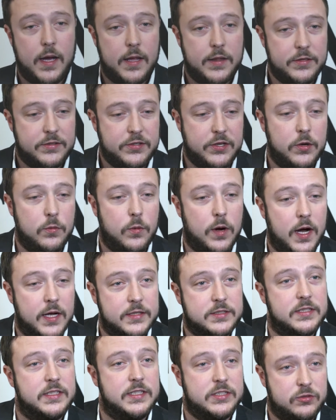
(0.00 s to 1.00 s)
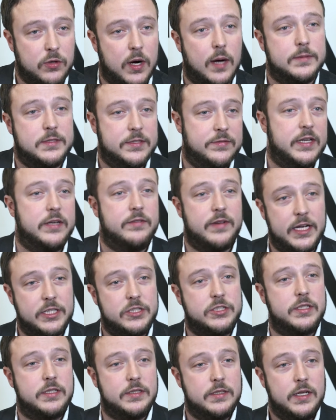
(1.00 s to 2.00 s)
The two words are disruptive
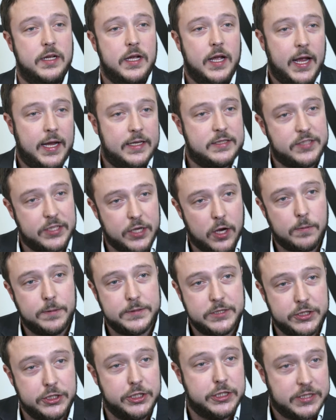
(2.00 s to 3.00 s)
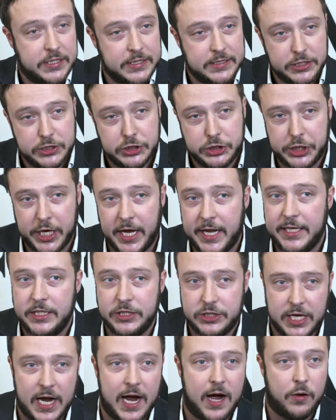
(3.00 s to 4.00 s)
innovation. It's the opportunity to
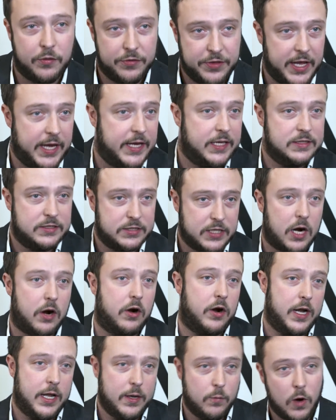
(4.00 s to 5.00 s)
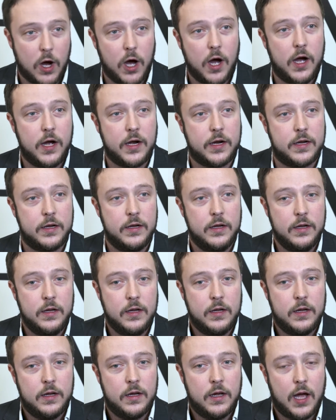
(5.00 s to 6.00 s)
change how things currently work
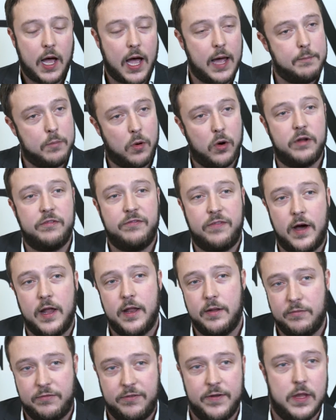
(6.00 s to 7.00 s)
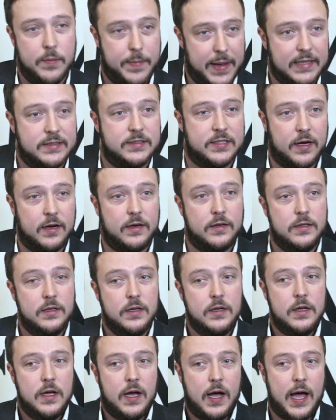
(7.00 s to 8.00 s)
and modify them for the better.
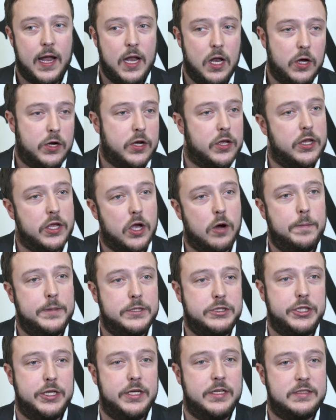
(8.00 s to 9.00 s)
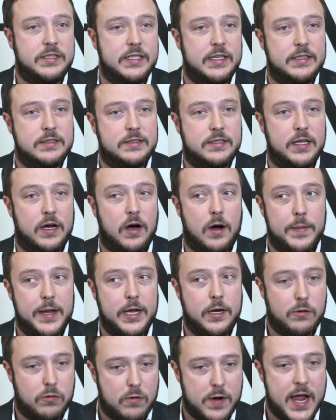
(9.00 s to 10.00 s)
And look at the opportunities that are
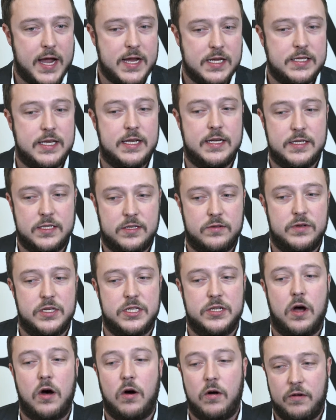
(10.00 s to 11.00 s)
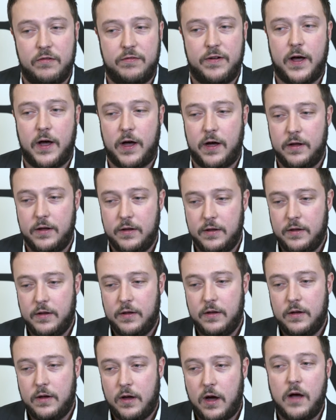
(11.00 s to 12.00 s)
being created as a result
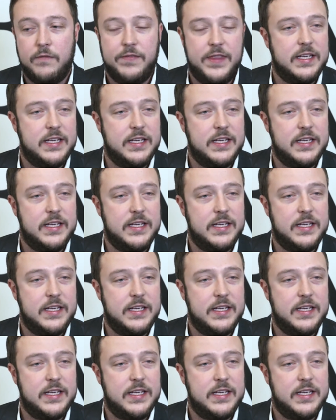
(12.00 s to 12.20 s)
of